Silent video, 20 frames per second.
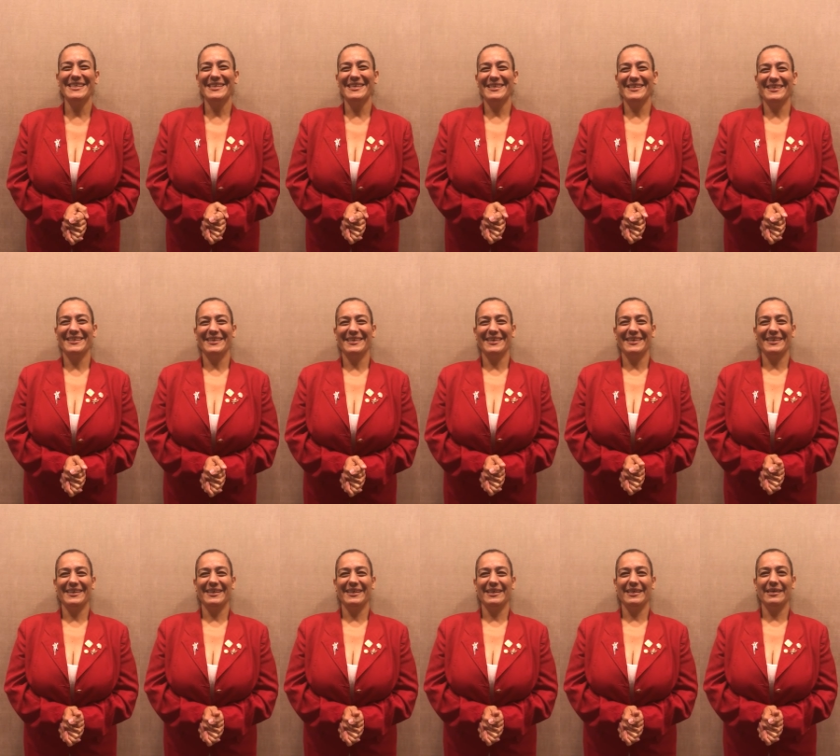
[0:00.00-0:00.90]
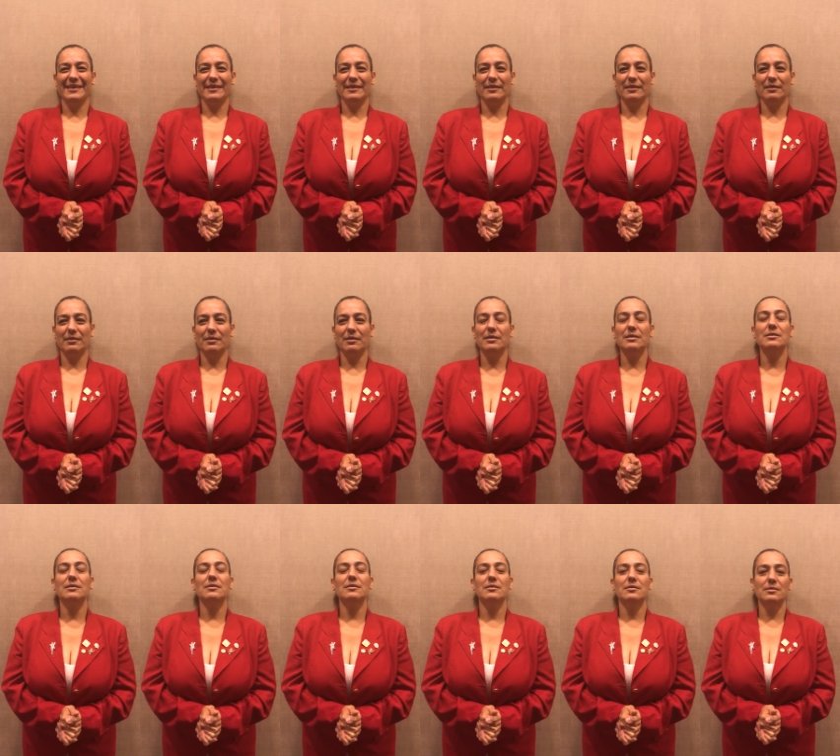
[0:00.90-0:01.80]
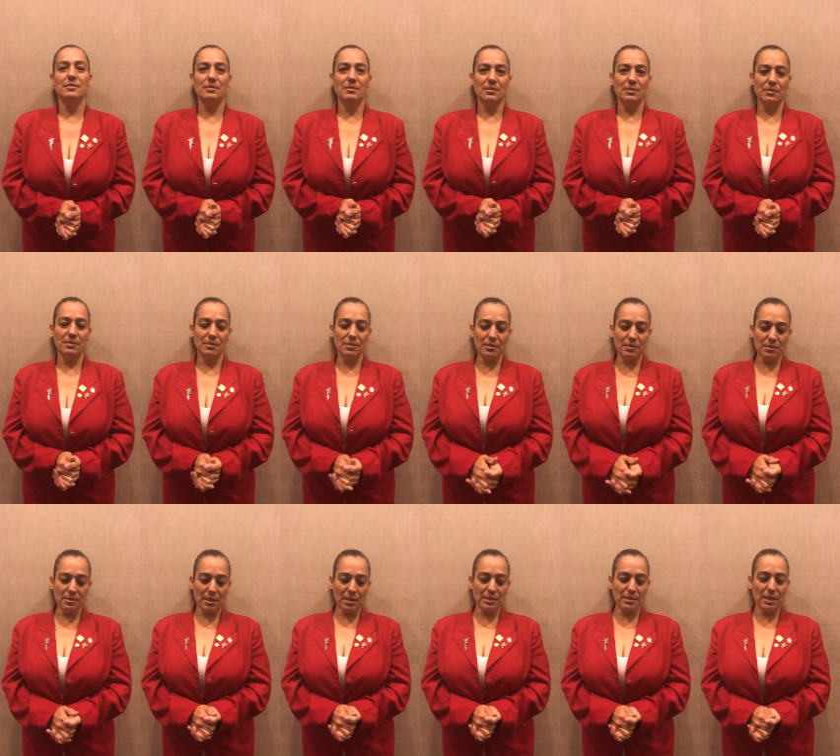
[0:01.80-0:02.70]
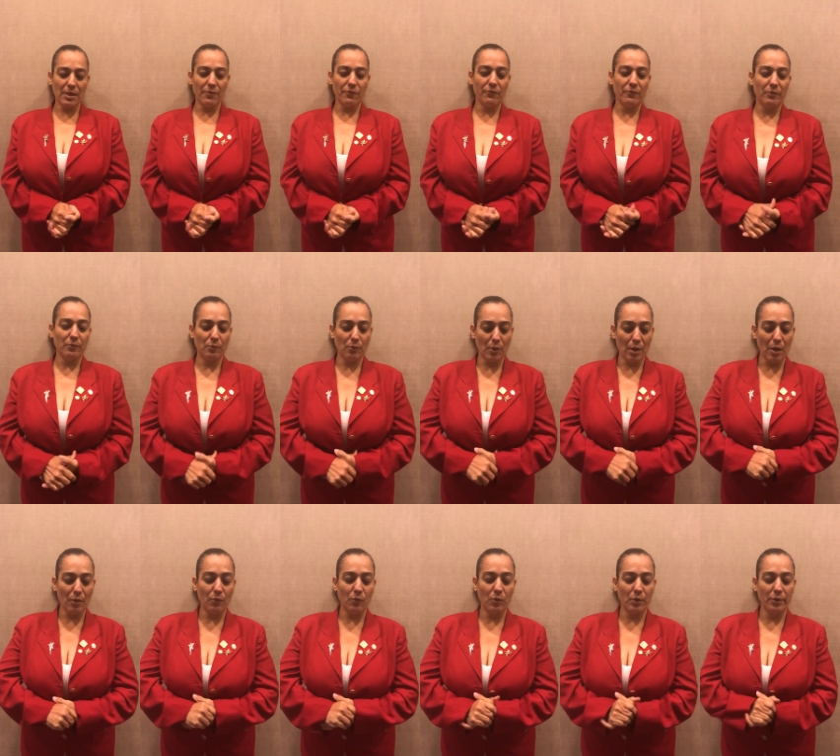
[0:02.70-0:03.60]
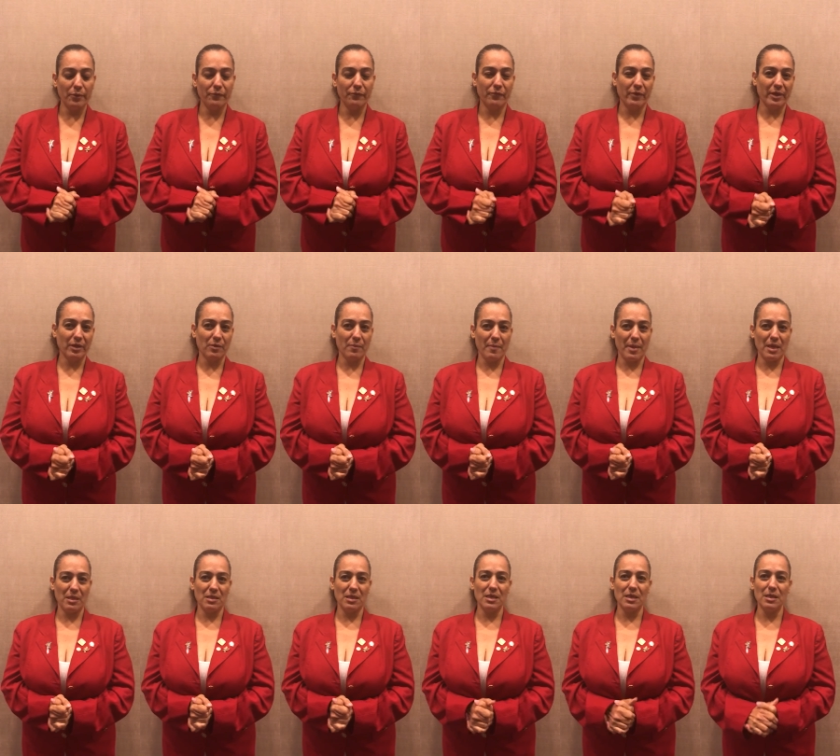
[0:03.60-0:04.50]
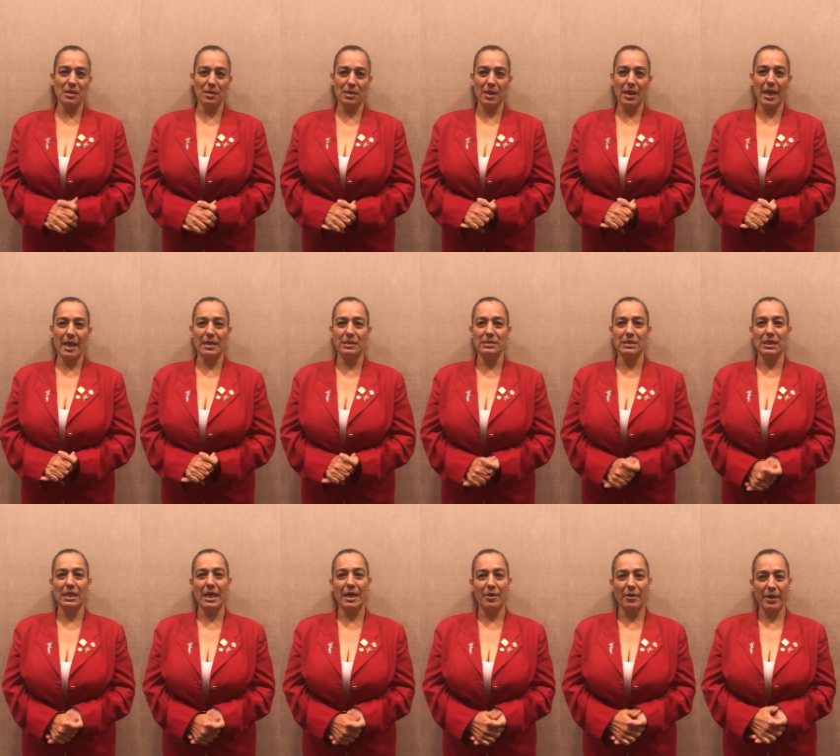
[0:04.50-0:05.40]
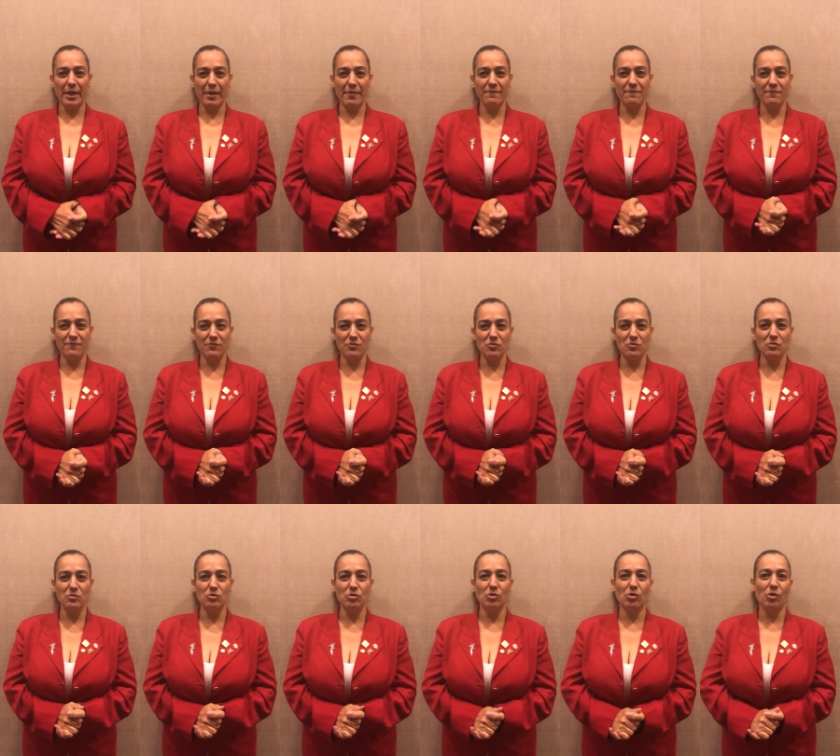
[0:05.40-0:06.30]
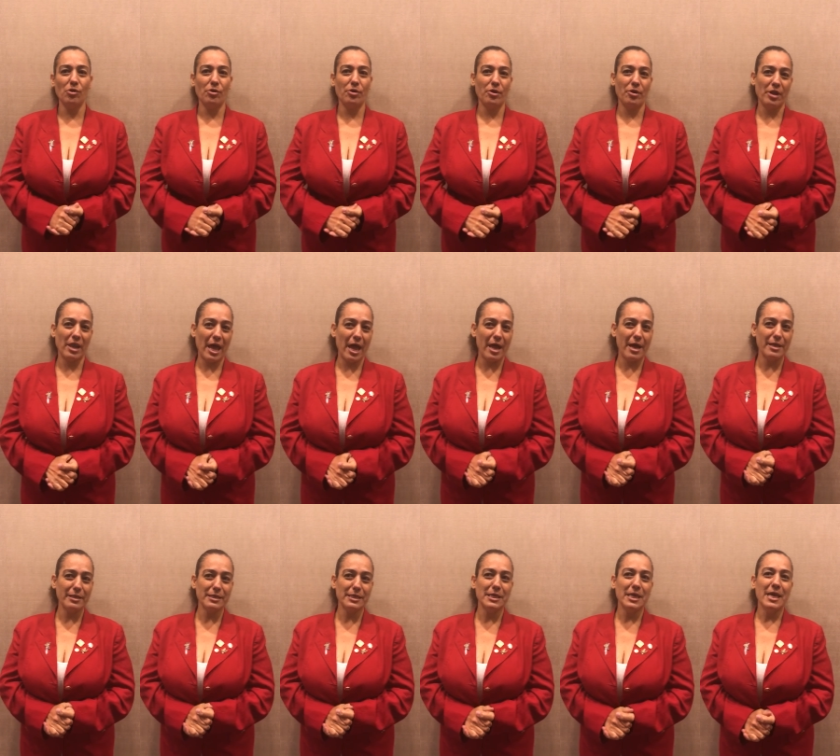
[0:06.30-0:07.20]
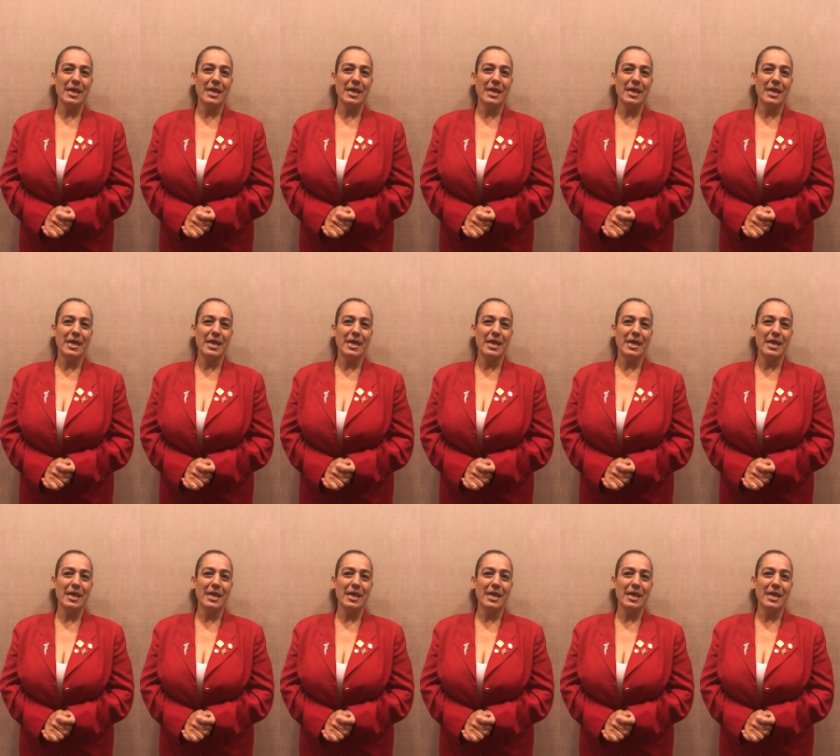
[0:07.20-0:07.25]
Would you recommend this class, and why? Yes, I would recommend it. It has a lot of info, you learn a lot,